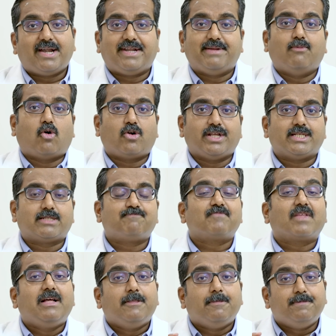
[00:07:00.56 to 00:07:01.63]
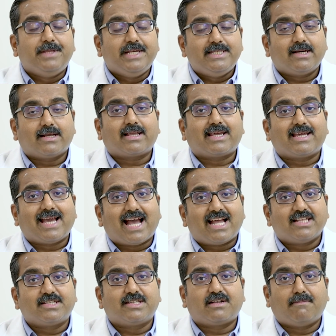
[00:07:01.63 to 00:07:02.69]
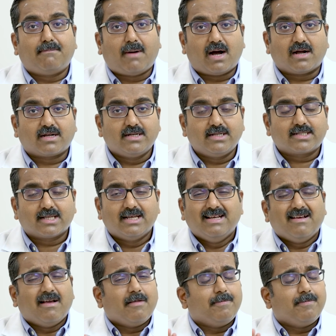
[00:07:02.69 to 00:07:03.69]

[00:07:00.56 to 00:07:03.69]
antibodies. These are cancer markers.